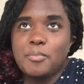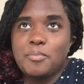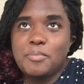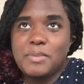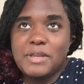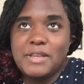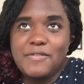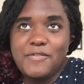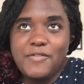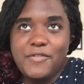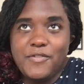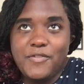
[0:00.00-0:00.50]

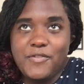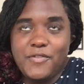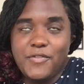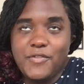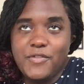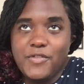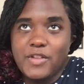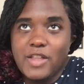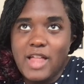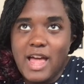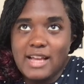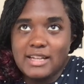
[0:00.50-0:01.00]
be
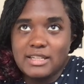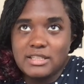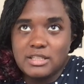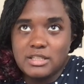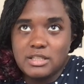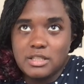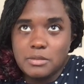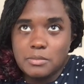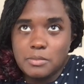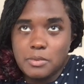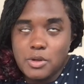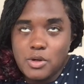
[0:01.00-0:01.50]

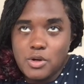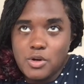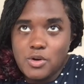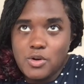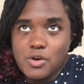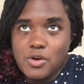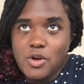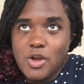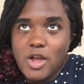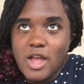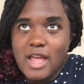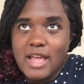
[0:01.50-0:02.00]

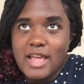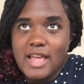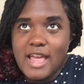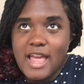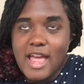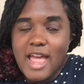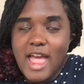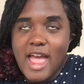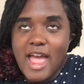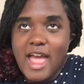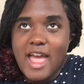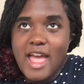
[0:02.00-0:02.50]
flexible
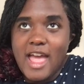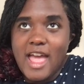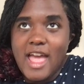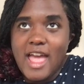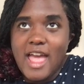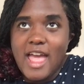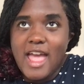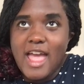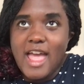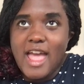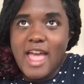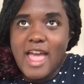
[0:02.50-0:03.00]

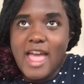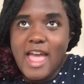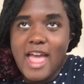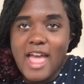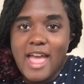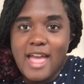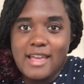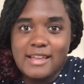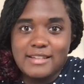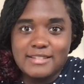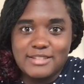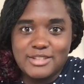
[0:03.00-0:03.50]

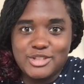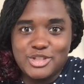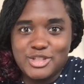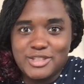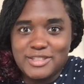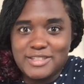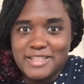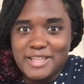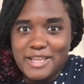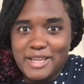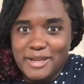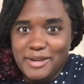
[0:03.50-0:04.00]
and just
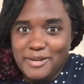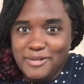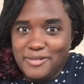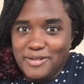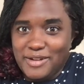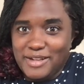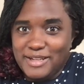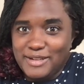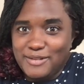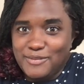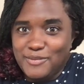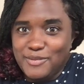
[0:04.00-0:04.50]
get
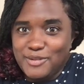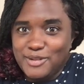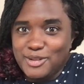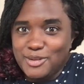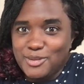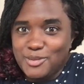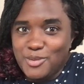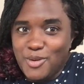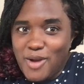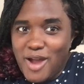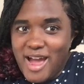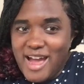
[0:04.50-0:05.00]
ready for the
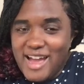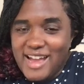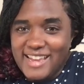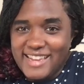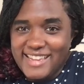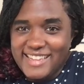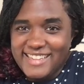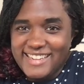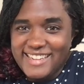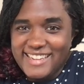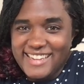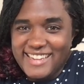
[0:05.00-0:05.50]

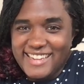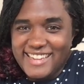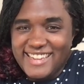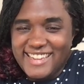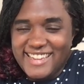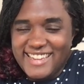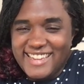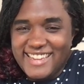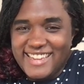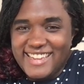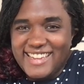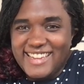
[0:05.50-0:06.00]
ride,
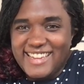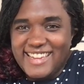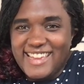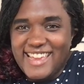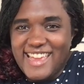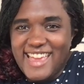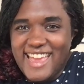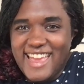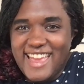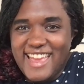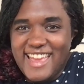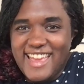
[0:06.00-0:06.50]

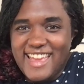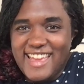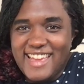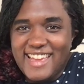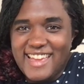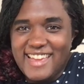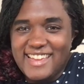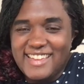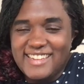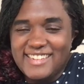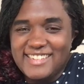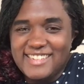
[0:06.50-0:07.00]

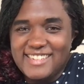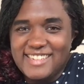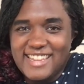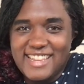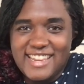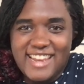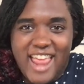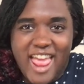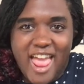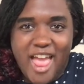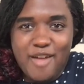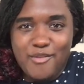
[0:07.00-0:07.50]
and
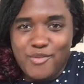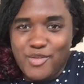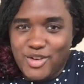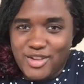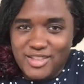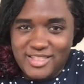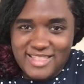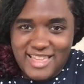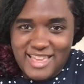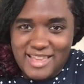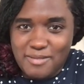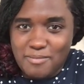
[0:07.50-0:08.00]
that
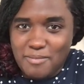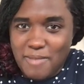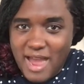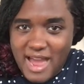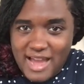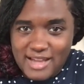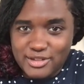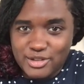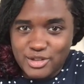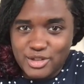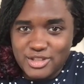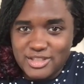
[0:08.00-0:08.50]
everything
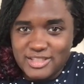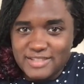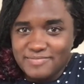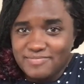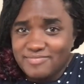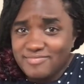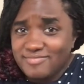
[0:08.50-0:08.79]
matters.